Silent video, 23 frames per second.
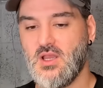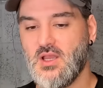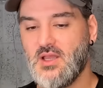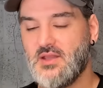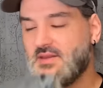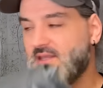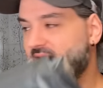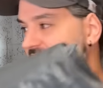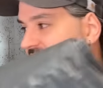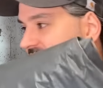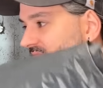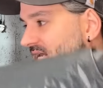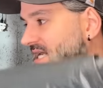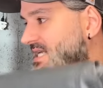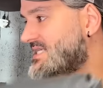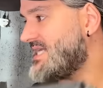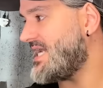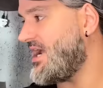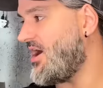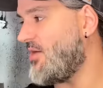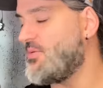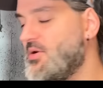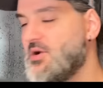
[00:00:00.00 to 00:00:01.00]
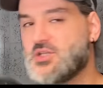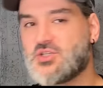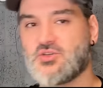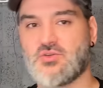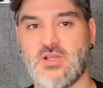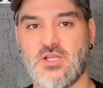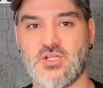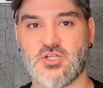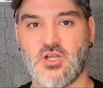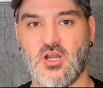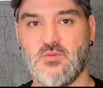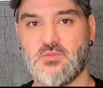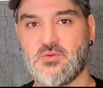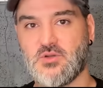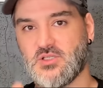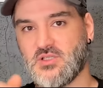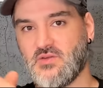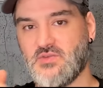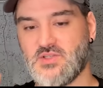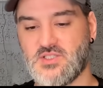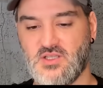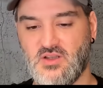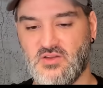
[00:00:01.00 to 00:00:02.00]
This is I'll put a screenshot up because
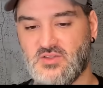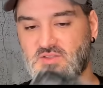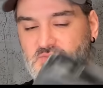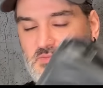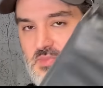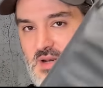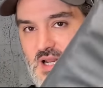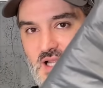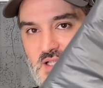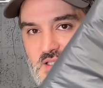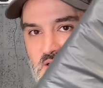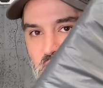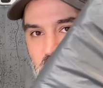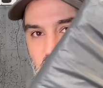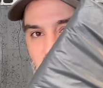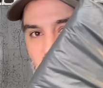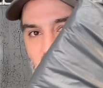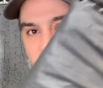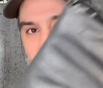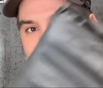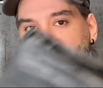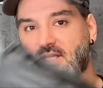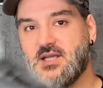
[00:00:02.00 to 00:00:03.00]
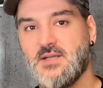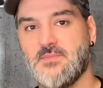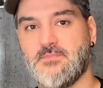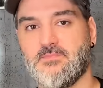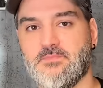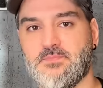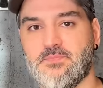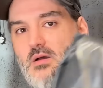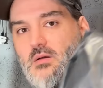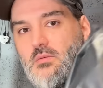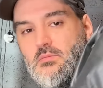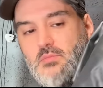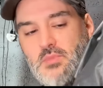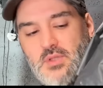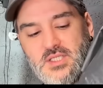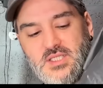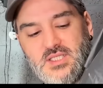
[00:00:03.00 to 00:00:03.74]
obviously I was blacked up, I can't see it. This